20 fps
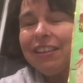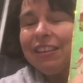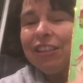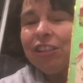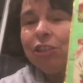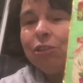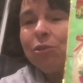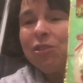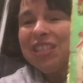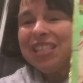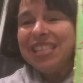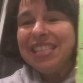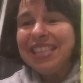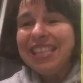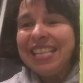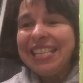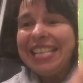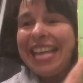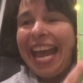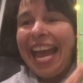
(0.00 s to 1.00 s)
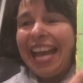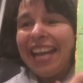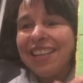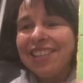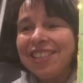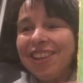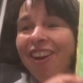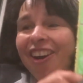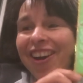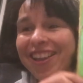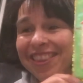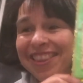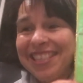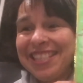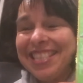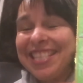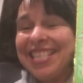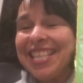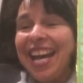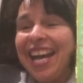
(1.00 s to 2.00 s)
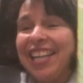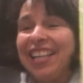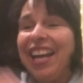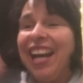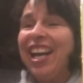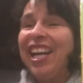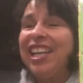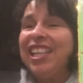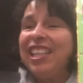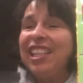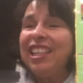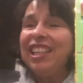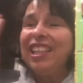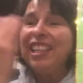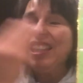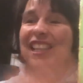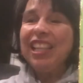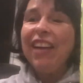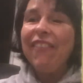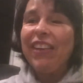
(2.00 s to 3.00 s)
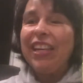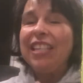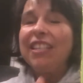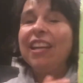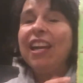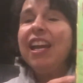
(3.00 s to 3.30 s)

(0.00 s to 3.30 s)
use the tags on this side. I love it.